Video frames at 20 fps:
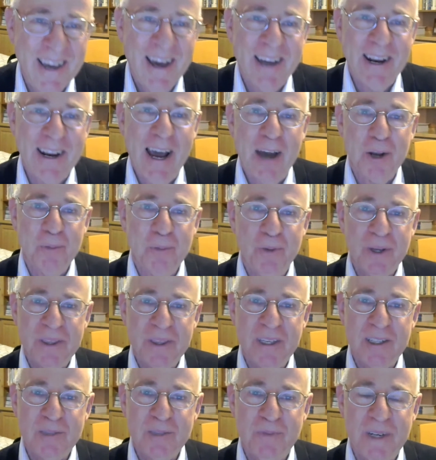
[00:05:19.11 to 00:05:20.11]
I don't know how to
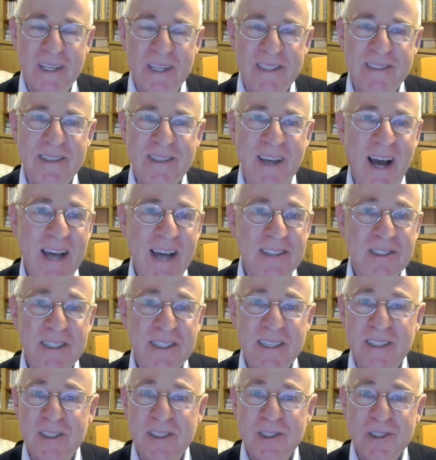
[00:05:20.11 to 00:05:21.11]
put this, but I
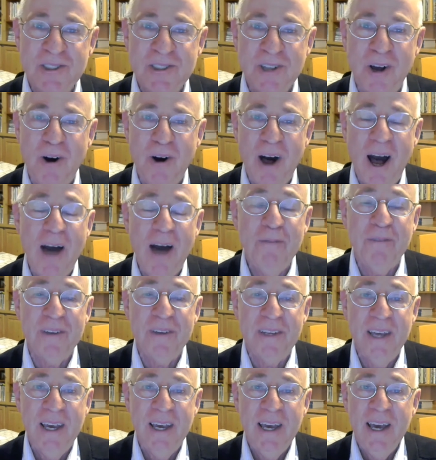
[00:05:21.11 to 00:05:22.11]
see this so
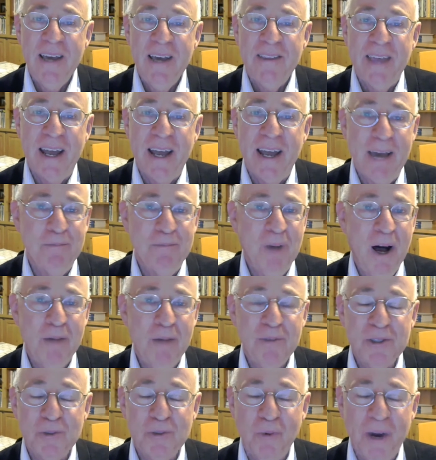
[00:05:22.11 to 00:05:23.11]
often that I'm
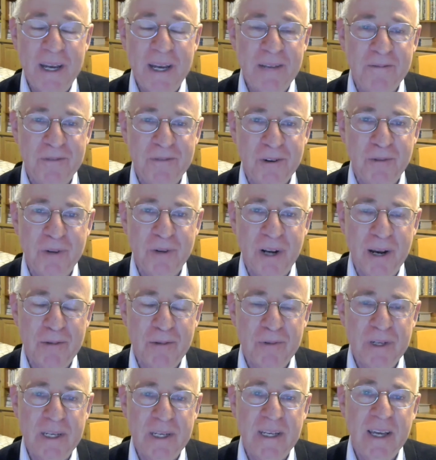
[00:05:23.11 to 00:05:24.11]
almost waiting for it when I read.